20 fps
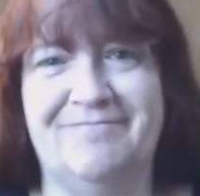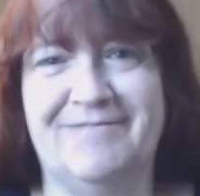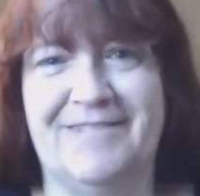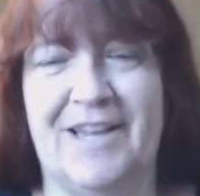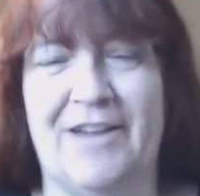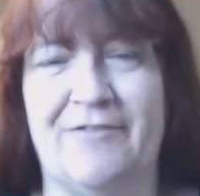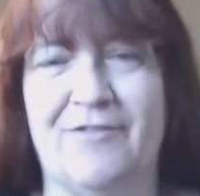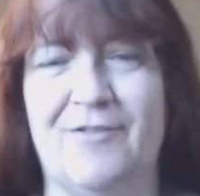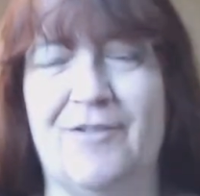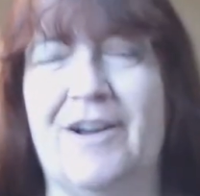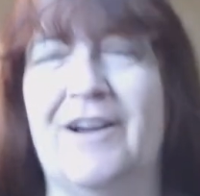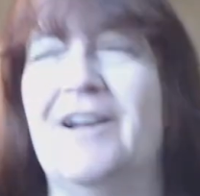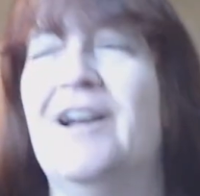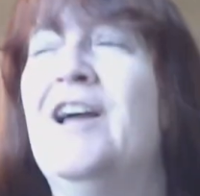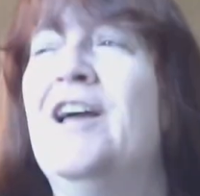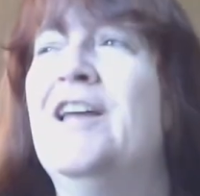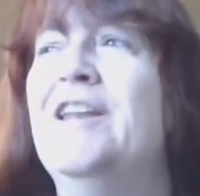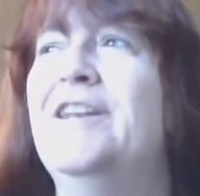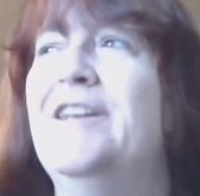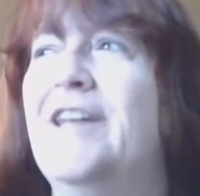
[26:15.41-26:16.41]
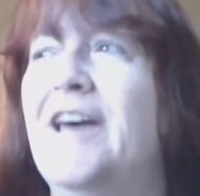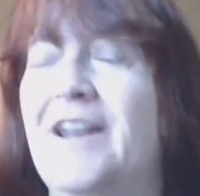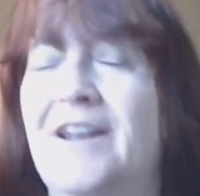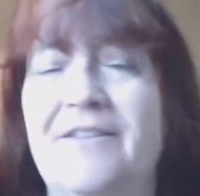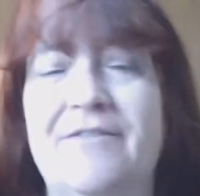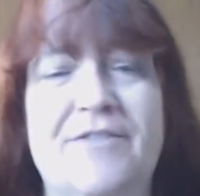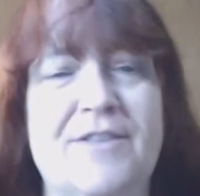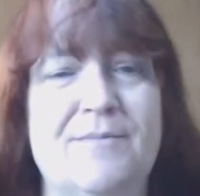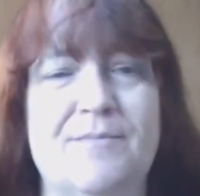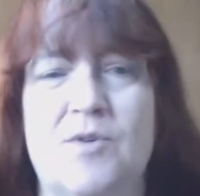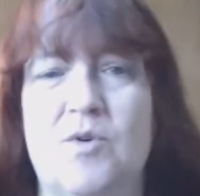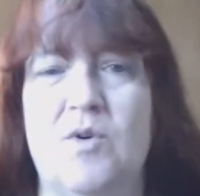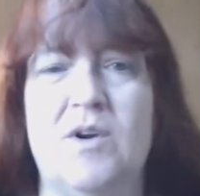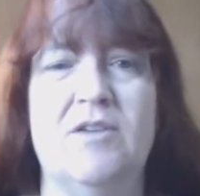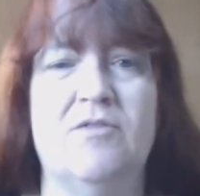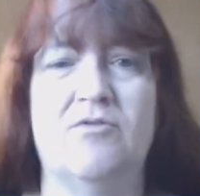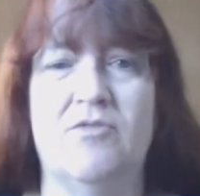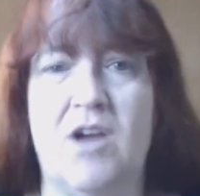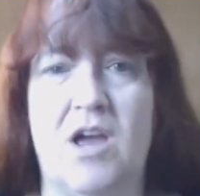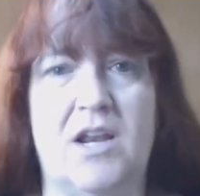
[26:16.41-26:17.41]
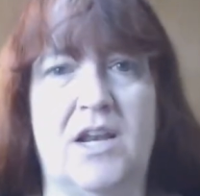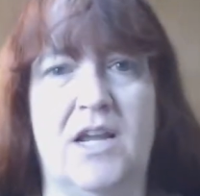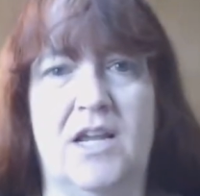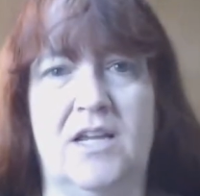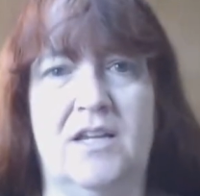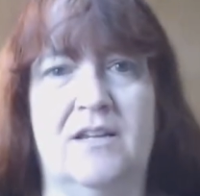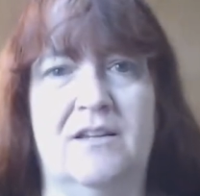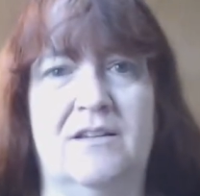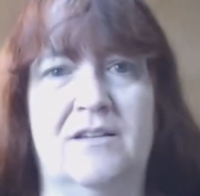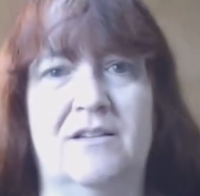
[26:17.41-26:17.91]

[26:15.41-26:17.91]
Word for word: everywhere none of them quit running